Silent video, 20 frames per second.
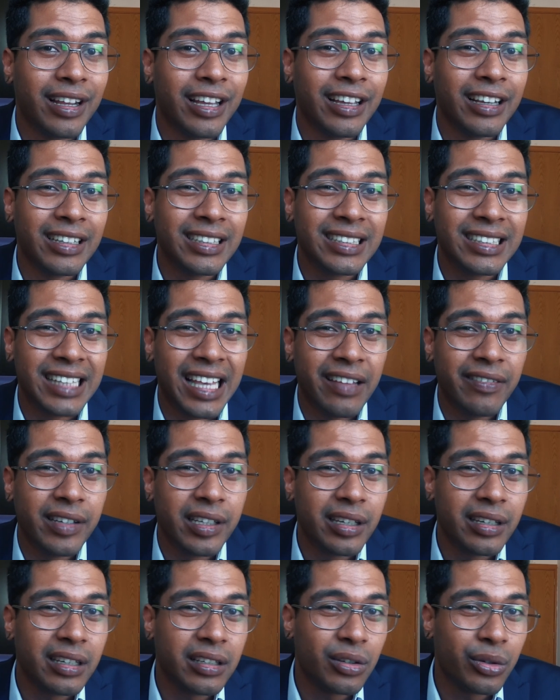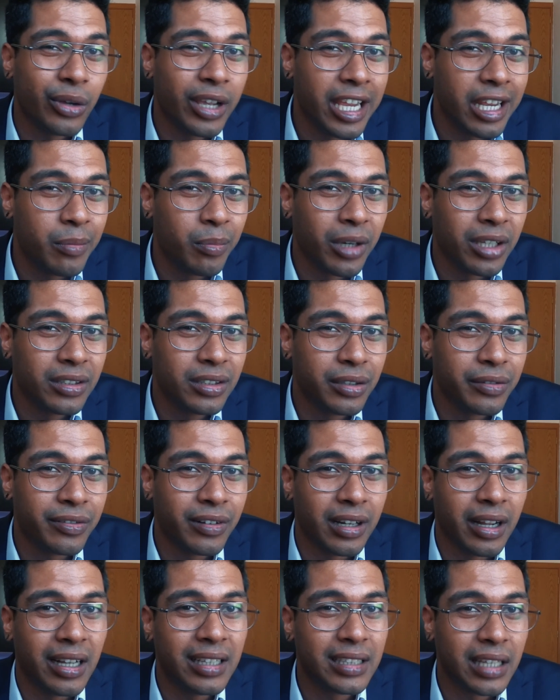like 7 to 8 months of
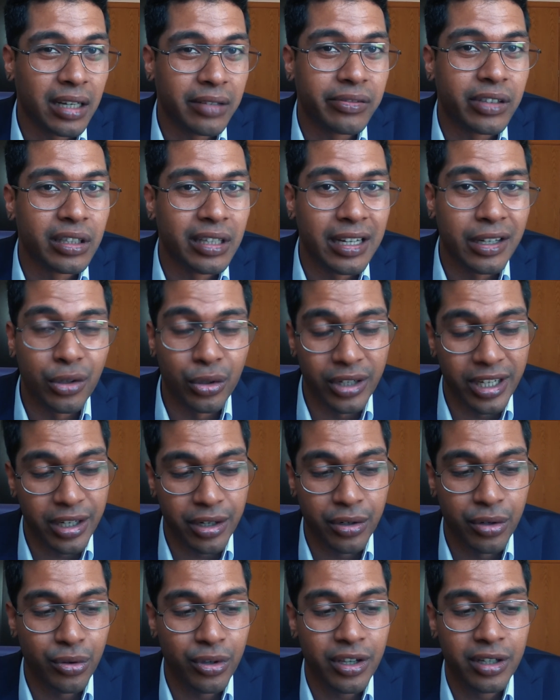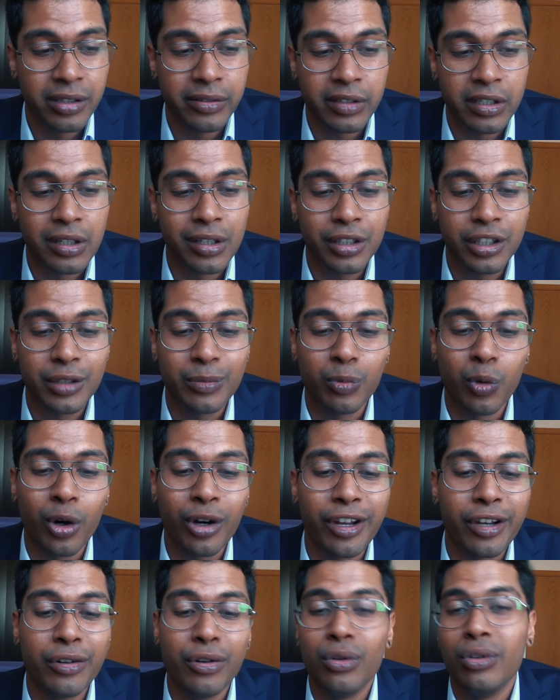class. After that, you need to do your internship.
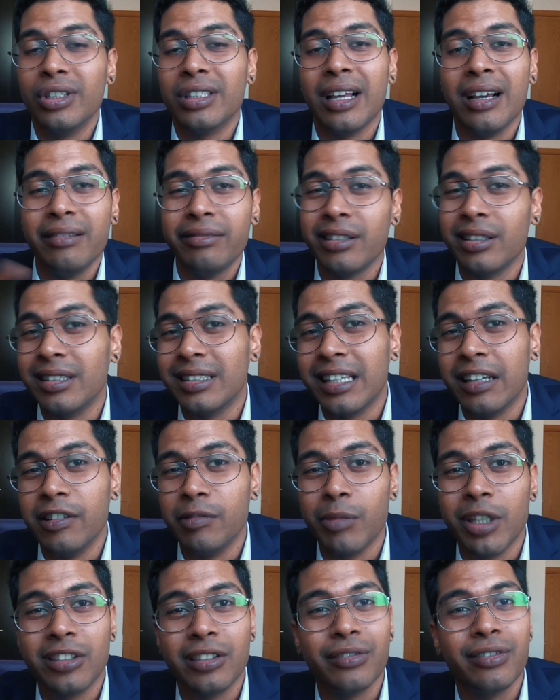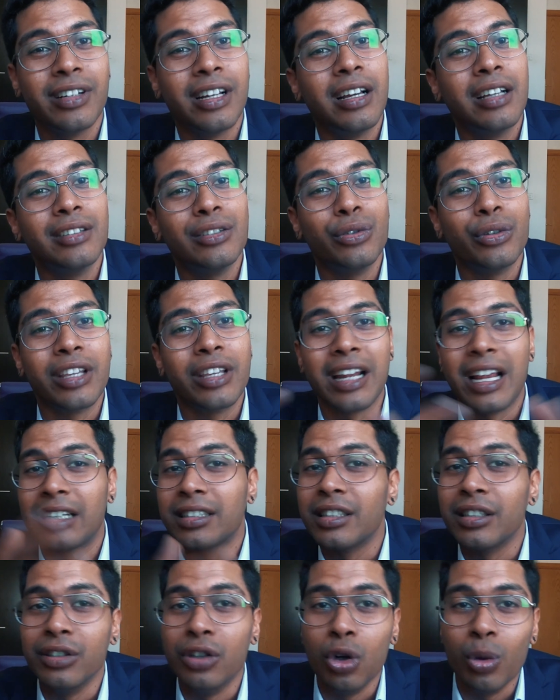What you do is after the 7 months of class, you can
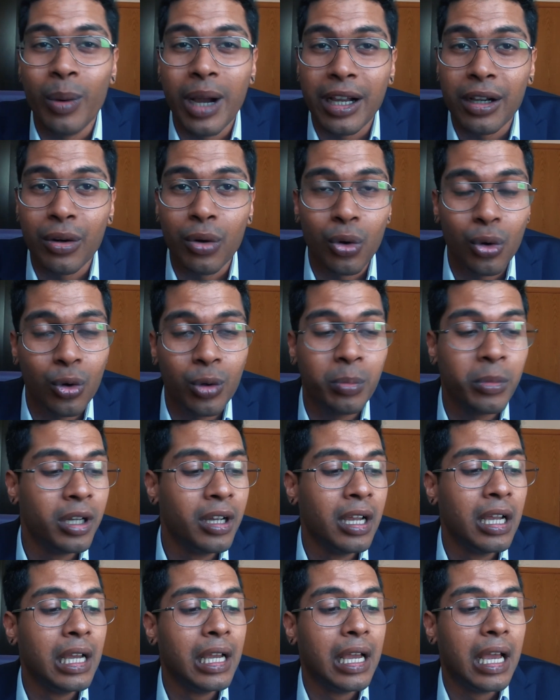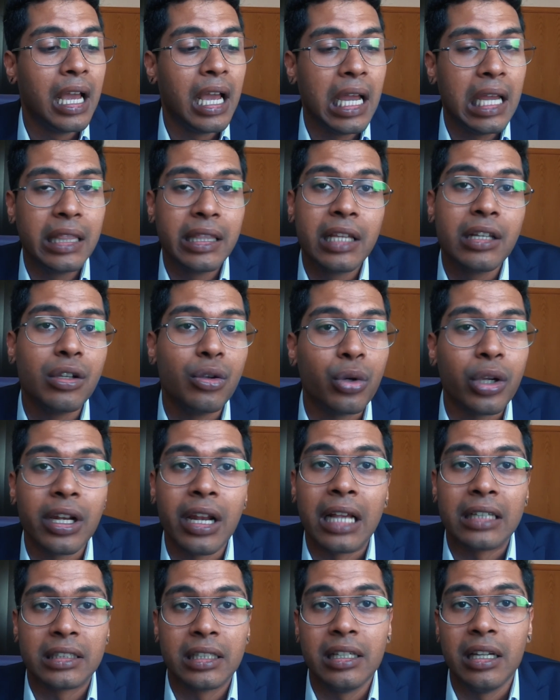actually go back home and then you can
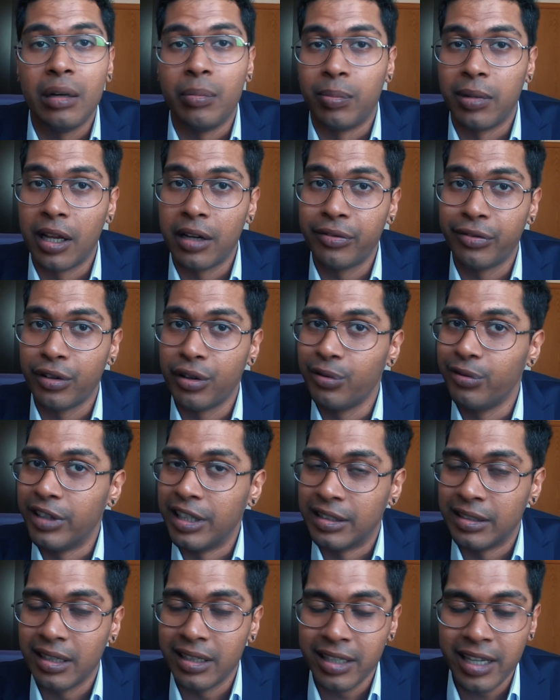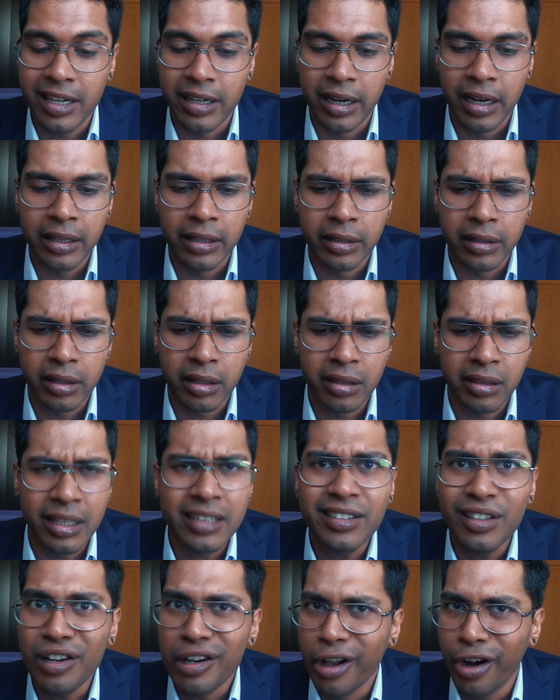actually apply for a visa again. And
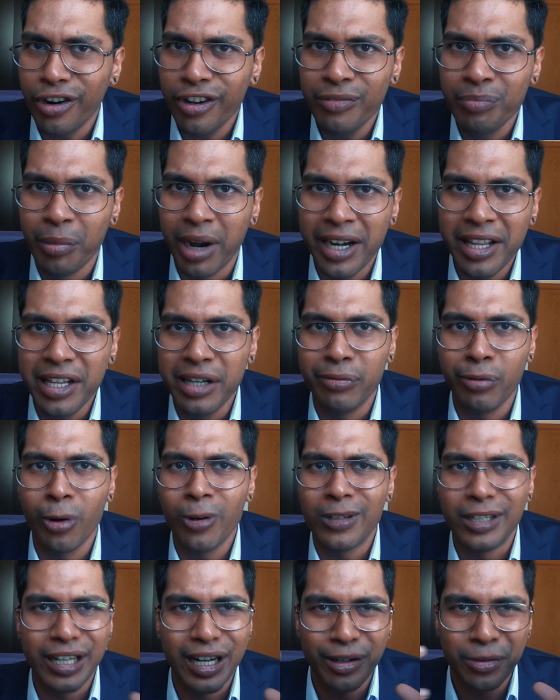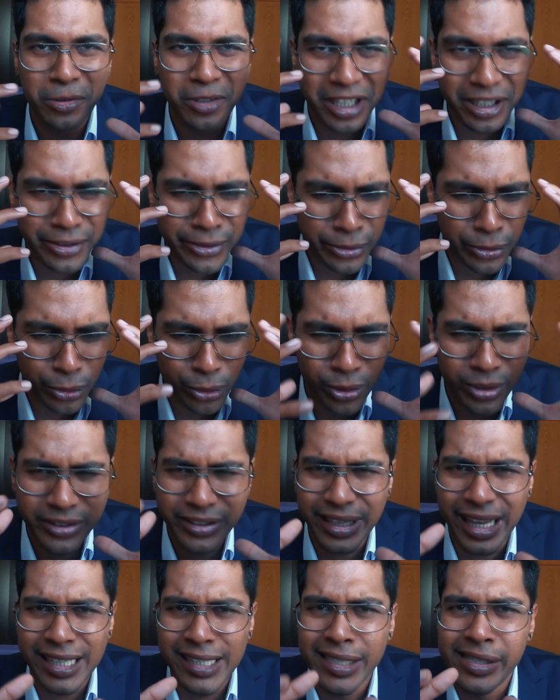there's a lot of money involved, and I don't think
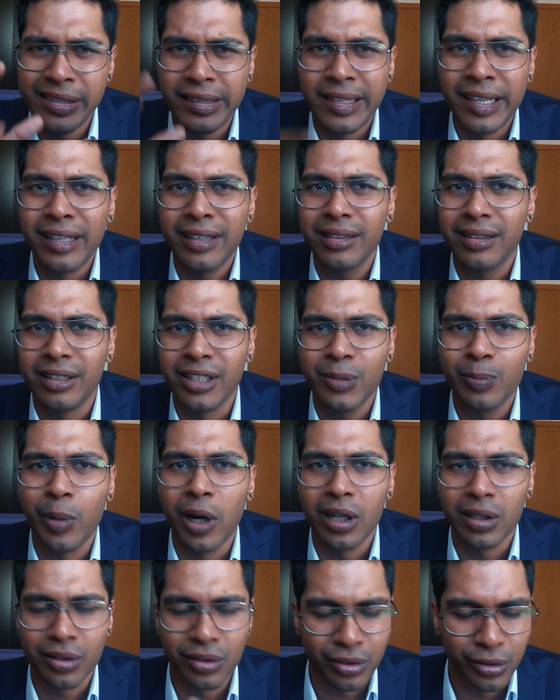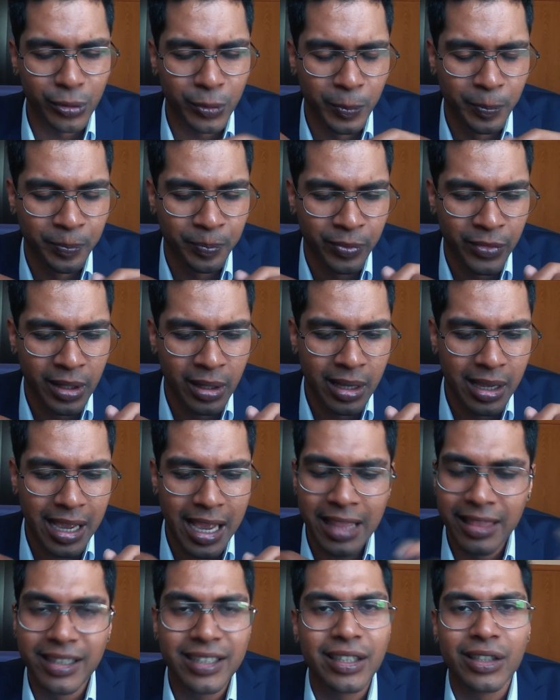schools actually think this part through.
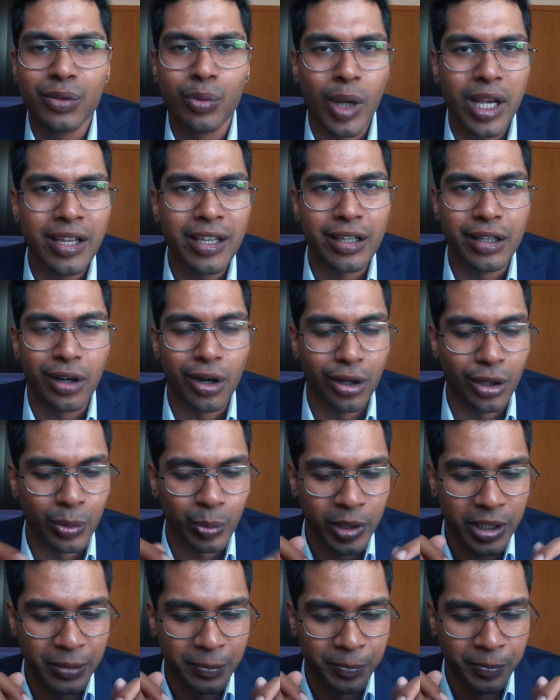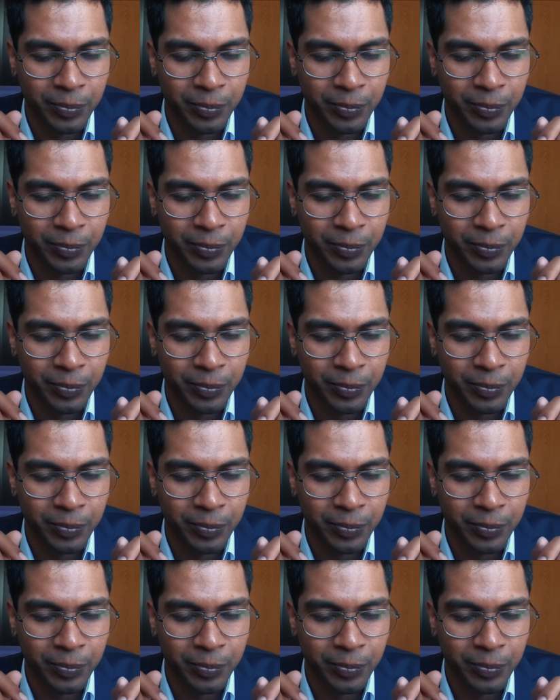And this is where he called me.